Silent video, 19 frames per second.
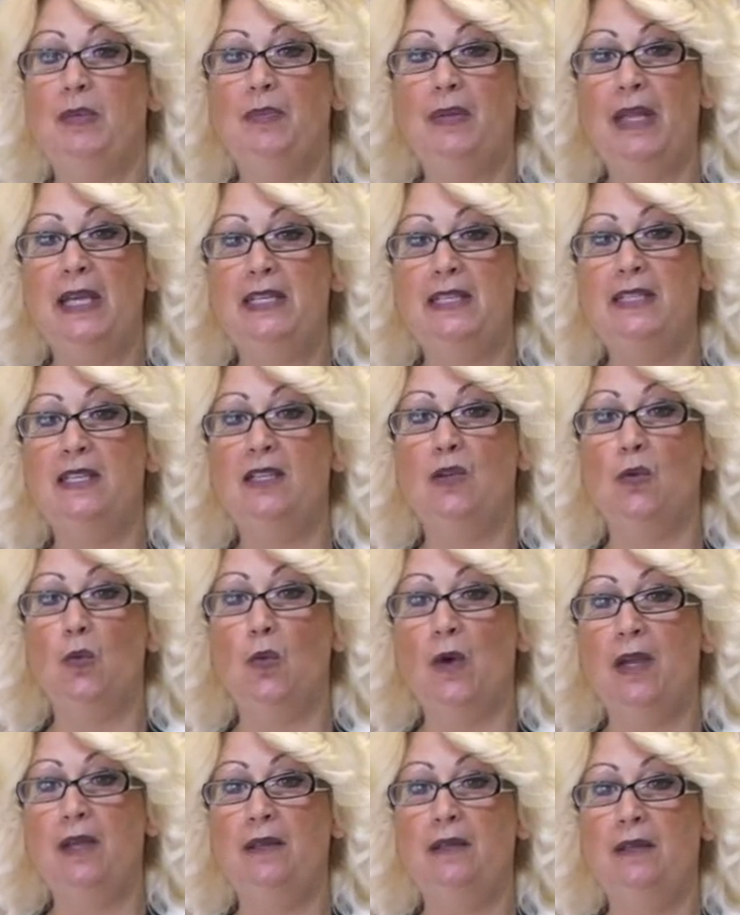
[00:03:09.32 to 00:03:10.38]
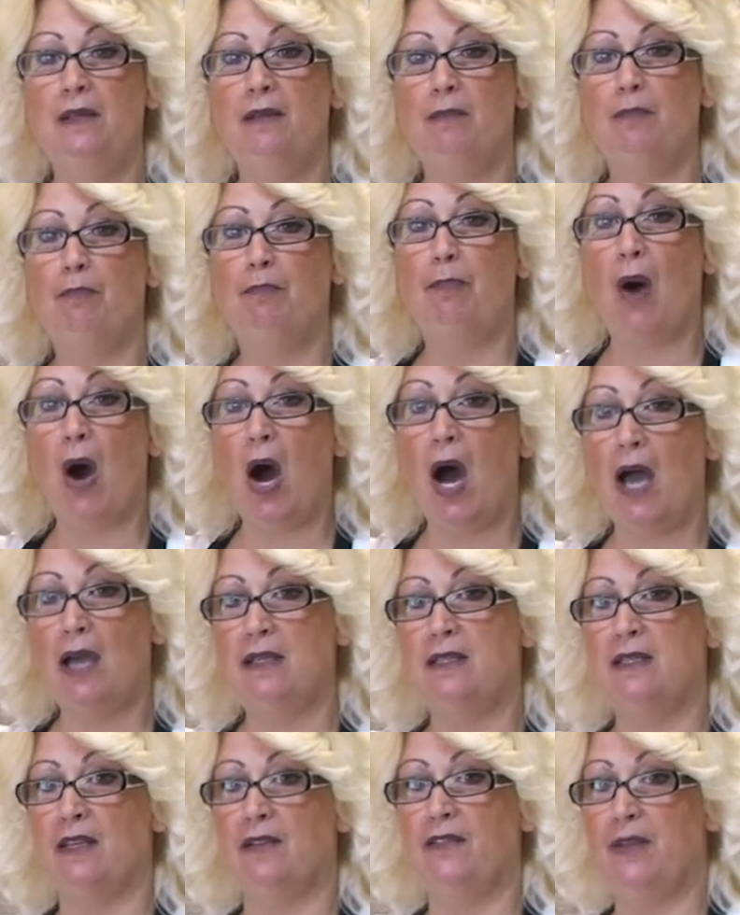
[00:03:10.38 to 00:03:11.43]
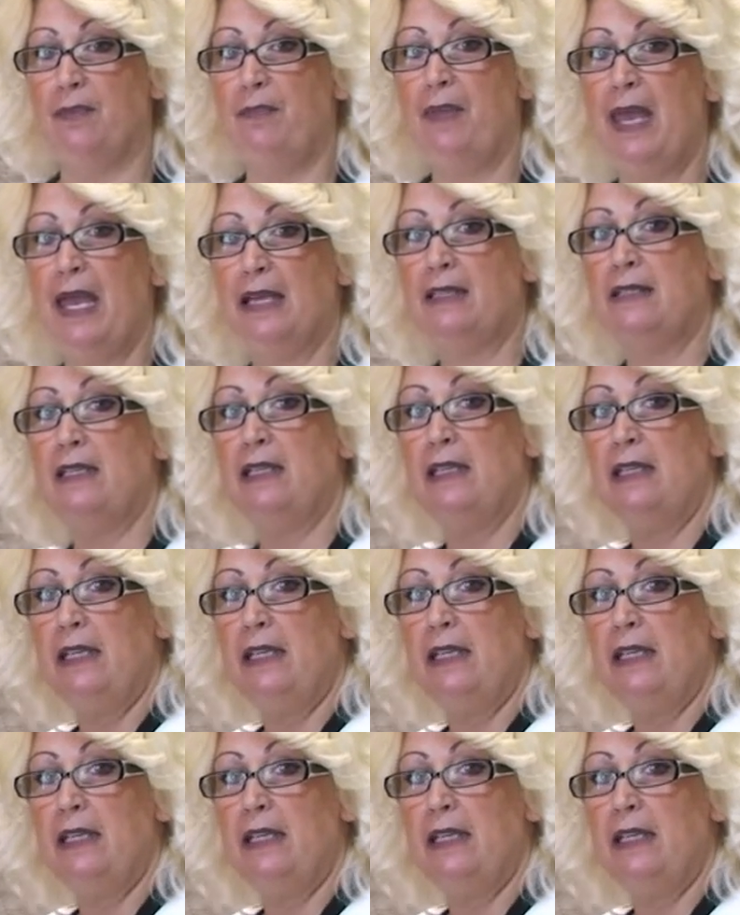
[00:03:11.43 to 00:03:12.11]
placing the one box of the pectin